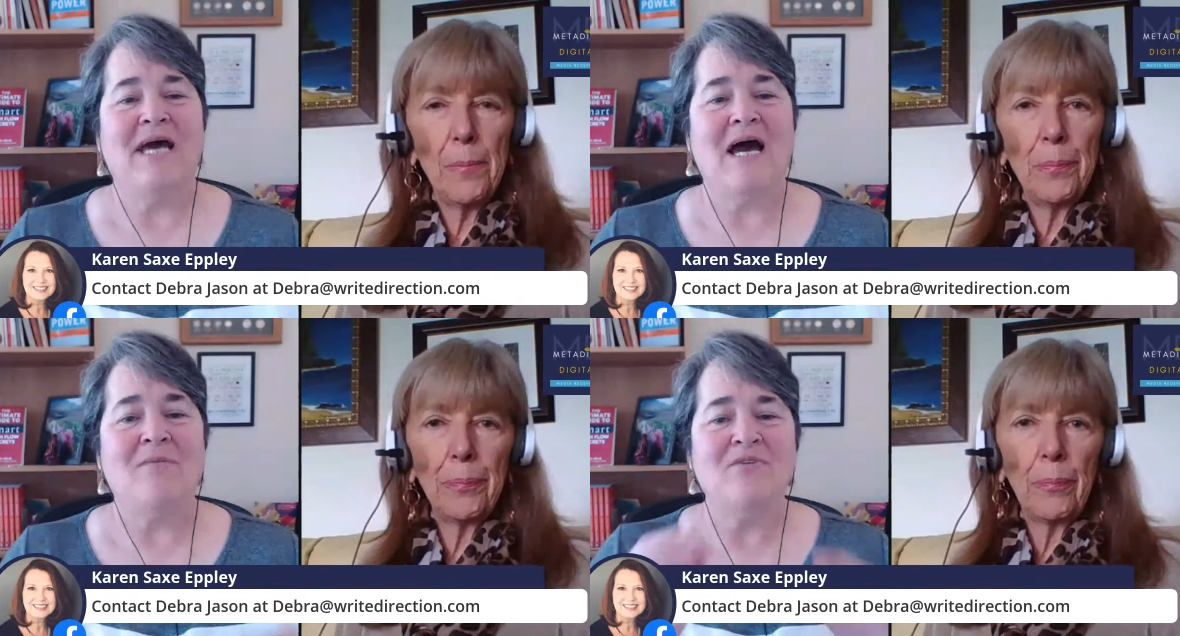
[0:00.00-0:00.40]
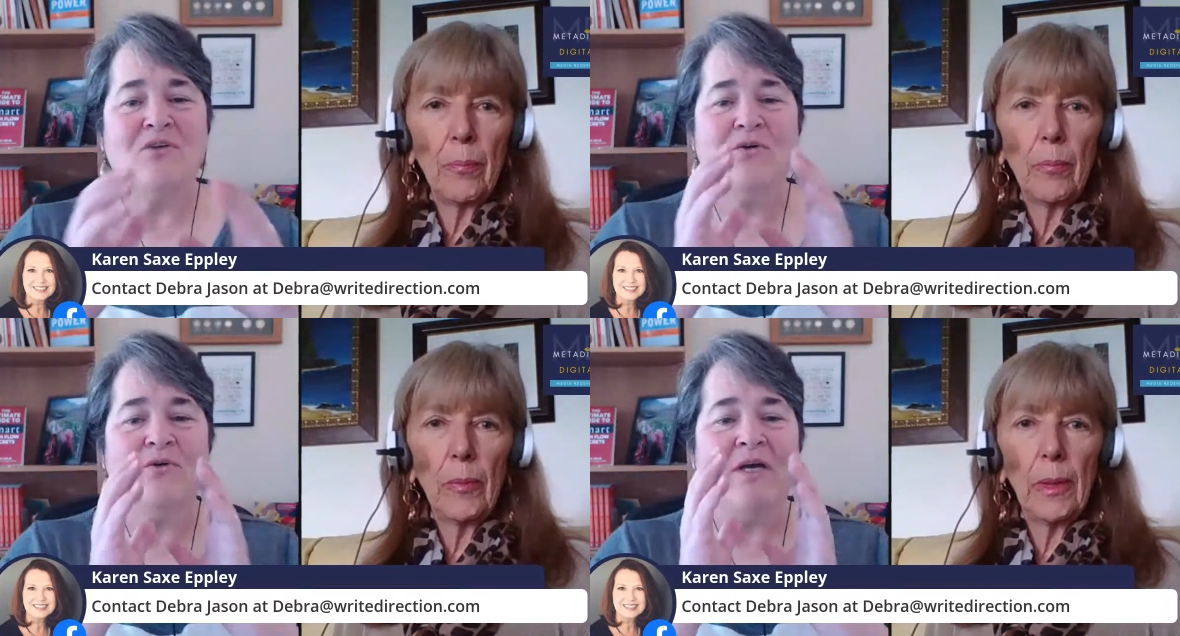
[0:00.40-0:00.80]

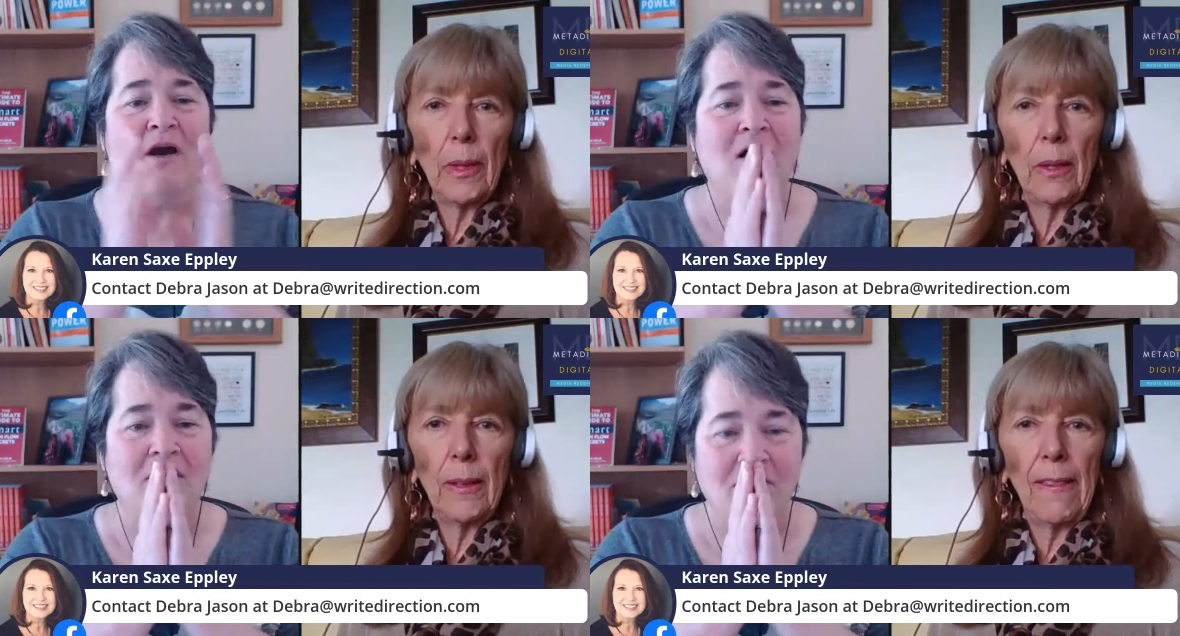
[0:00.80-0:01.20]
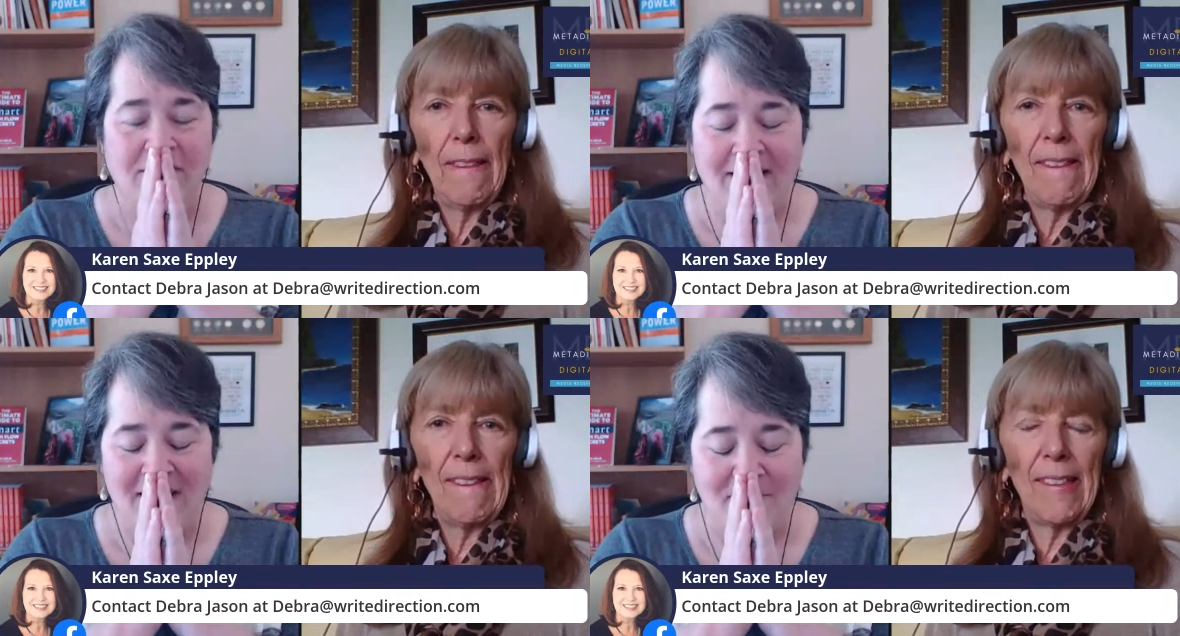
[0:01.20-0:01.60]
Speaker 1: absolutely
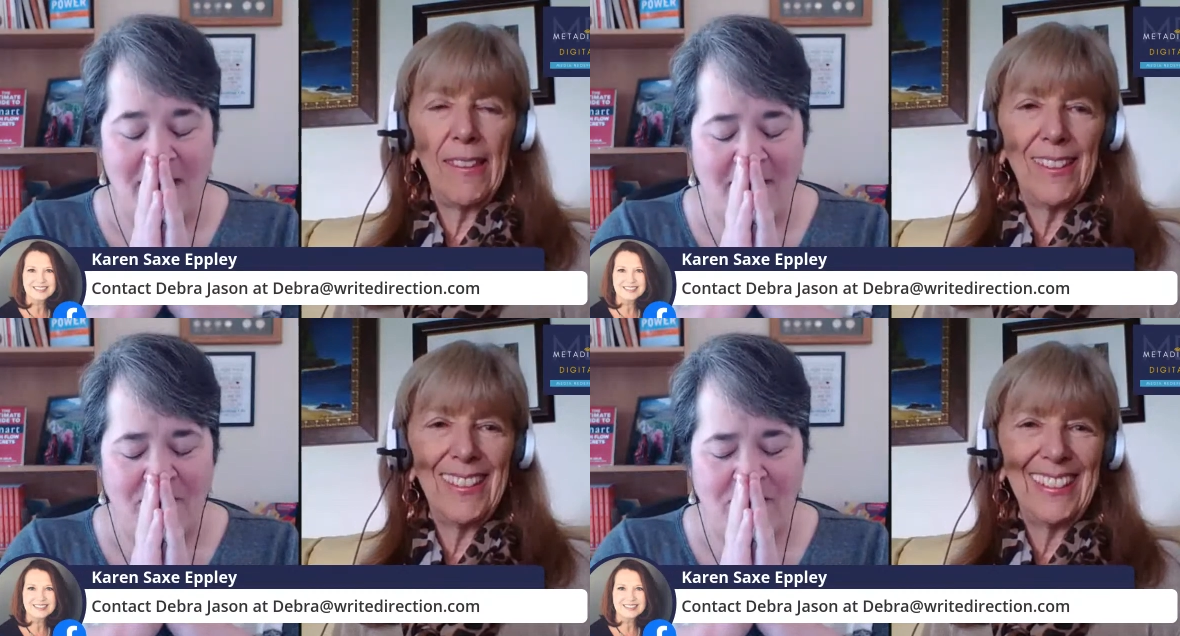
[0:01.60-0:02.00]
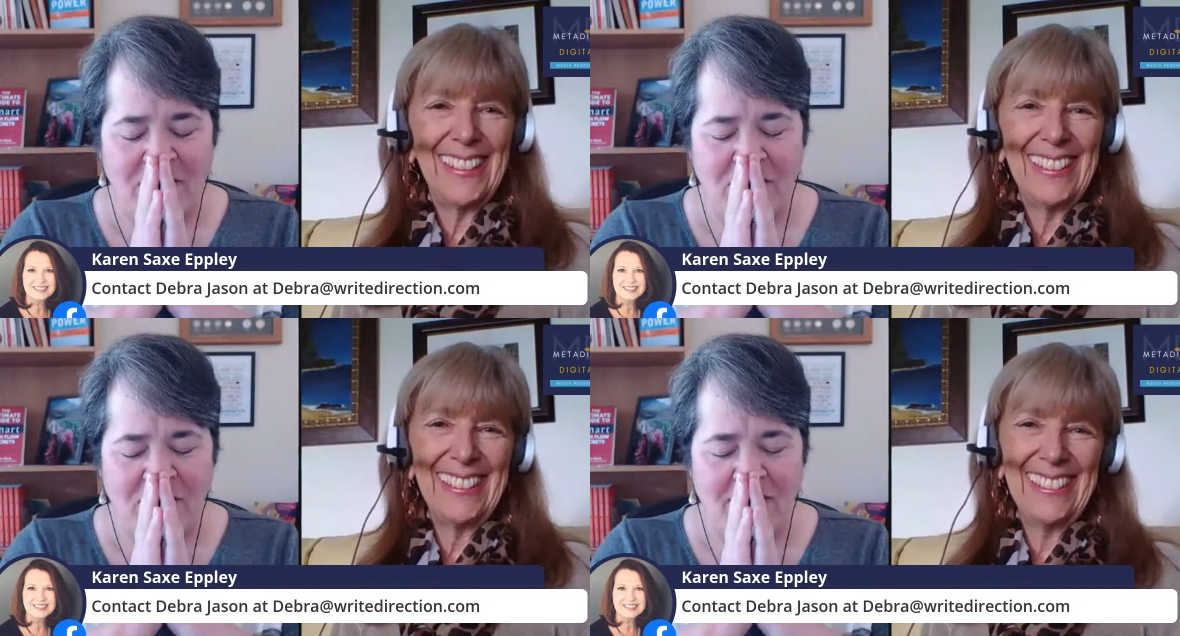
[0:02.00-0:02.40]
honored. I'm
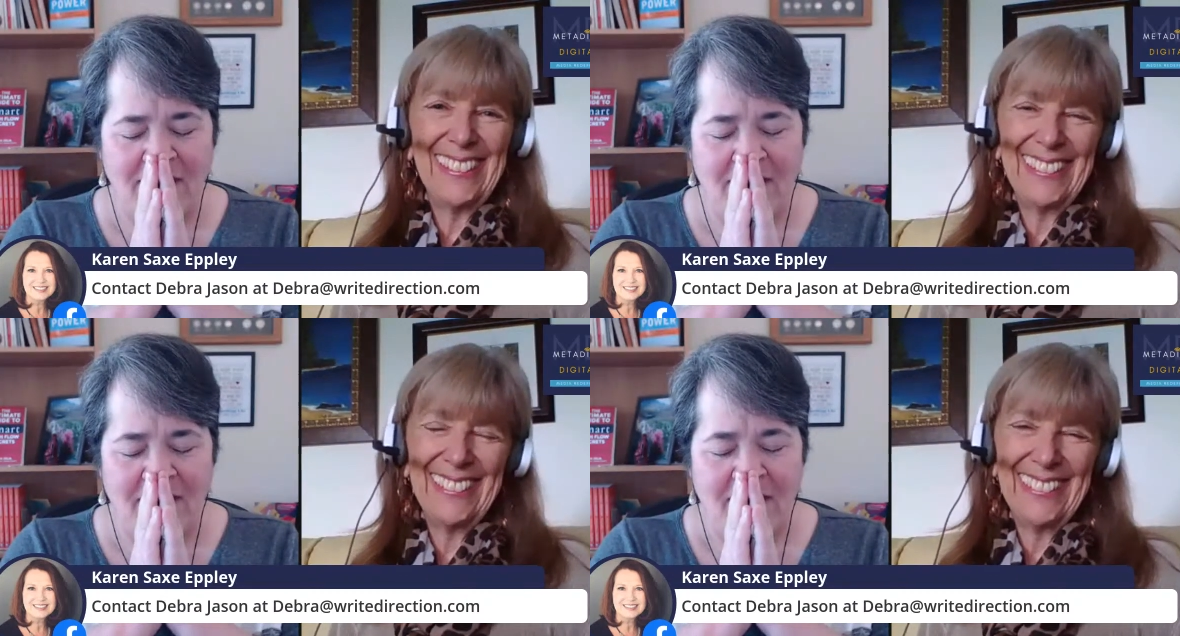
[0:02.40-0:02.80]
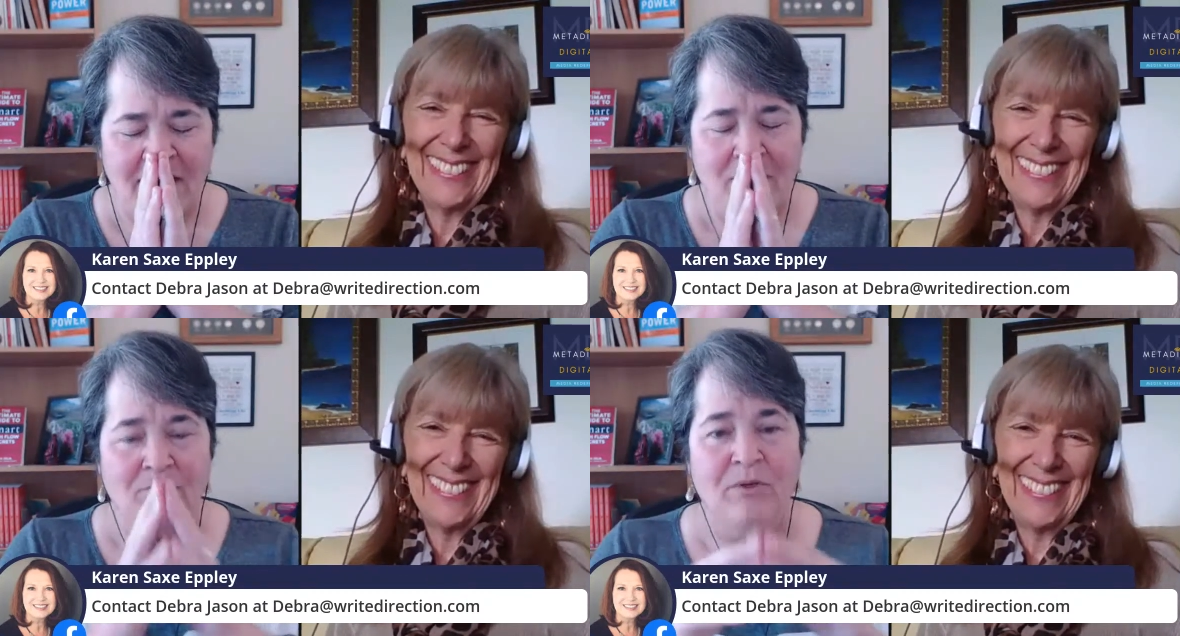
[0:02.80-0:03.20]
absolutely
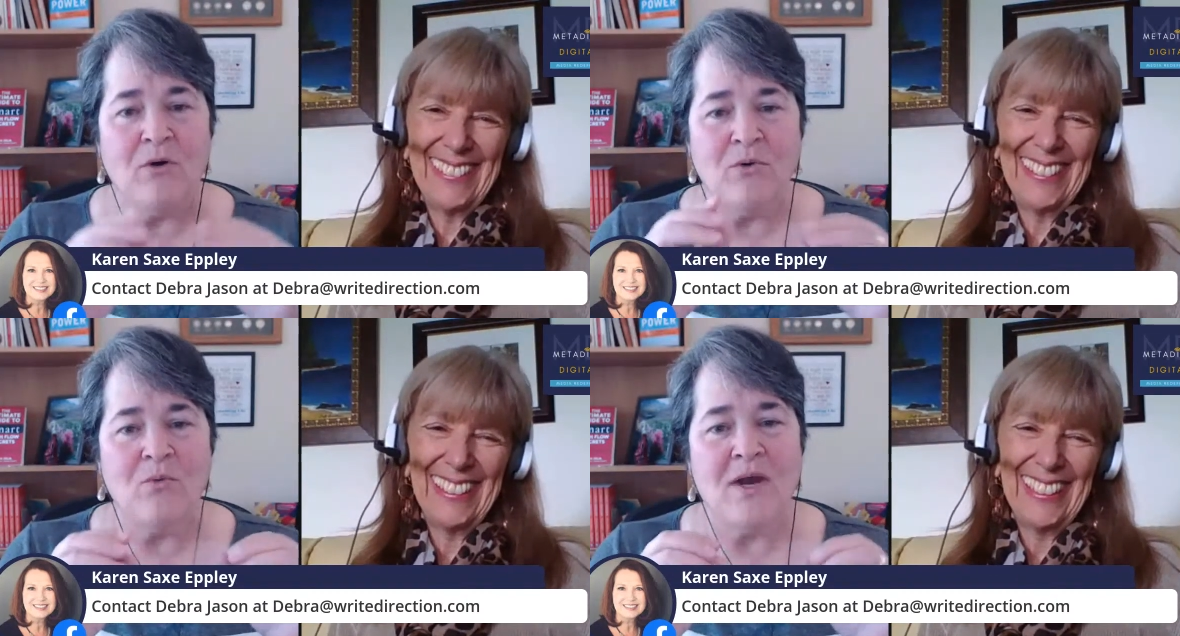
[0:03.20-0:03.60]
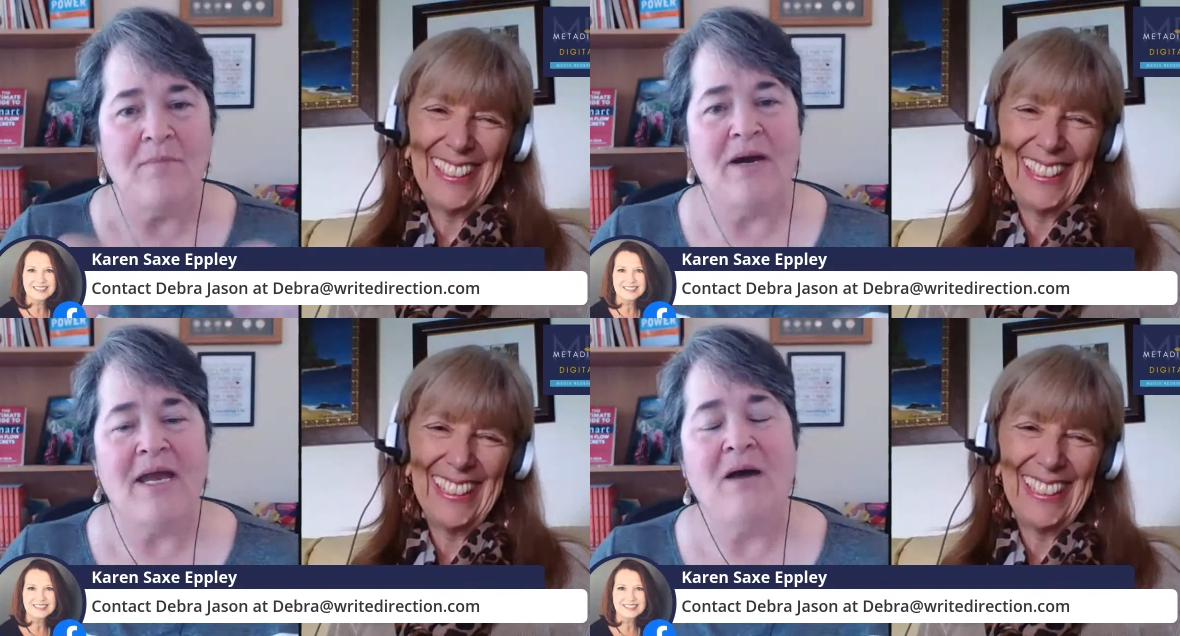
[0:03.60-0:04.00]
blown
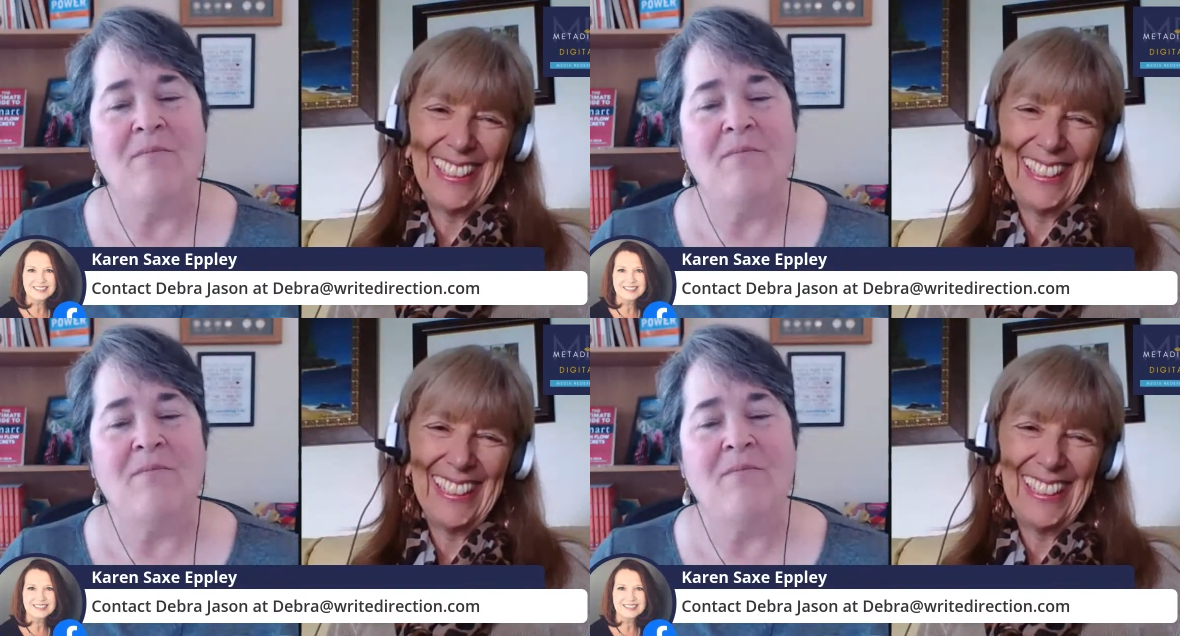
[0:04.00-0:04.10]
away by how